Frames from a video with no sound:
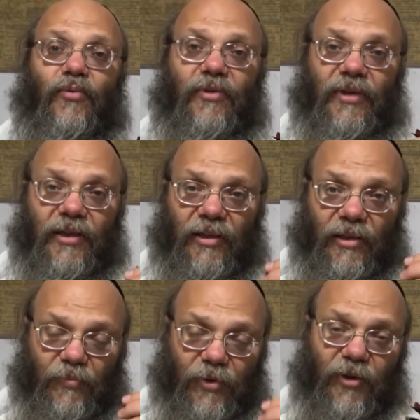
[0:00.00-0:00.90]
That
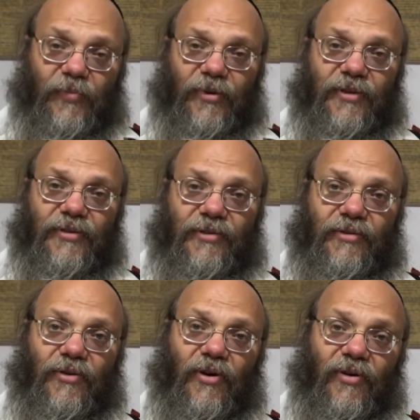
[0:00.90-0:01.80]
the
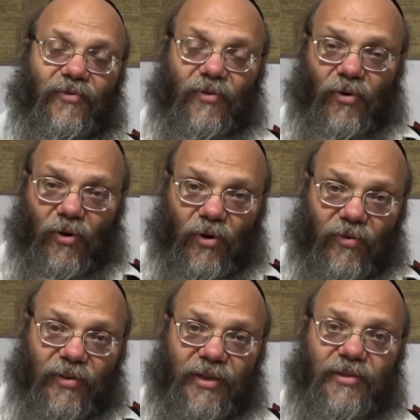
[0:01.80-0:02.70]
purpose of
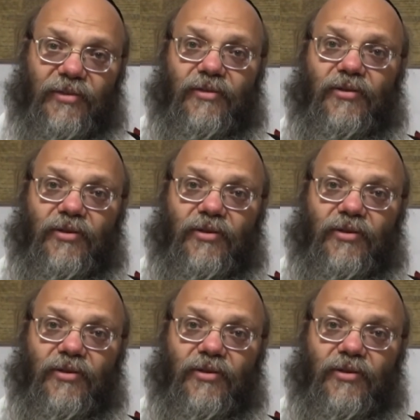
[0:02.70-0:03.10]
all of this